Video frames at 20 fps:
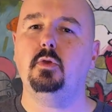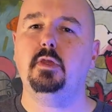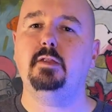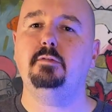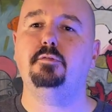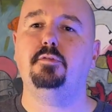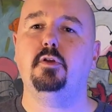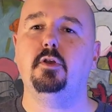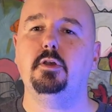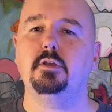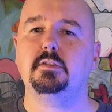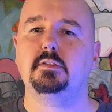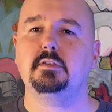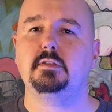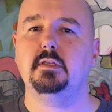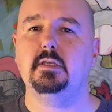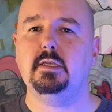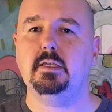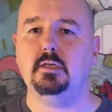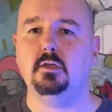invert
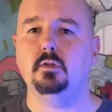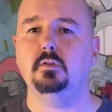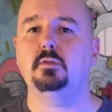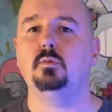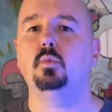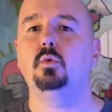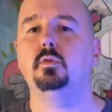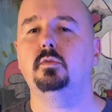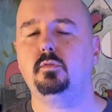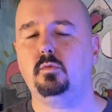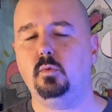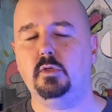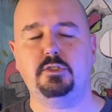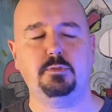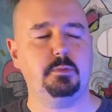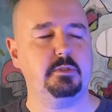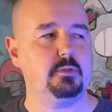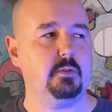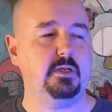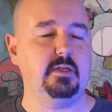the hilt, we'll switch
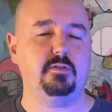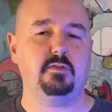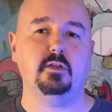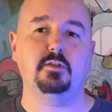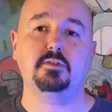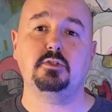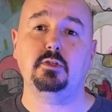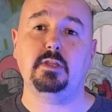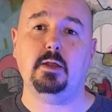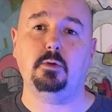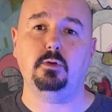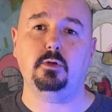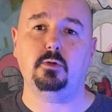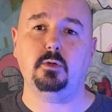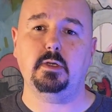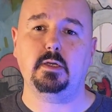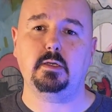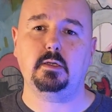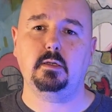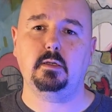between it. So let's do that real quick.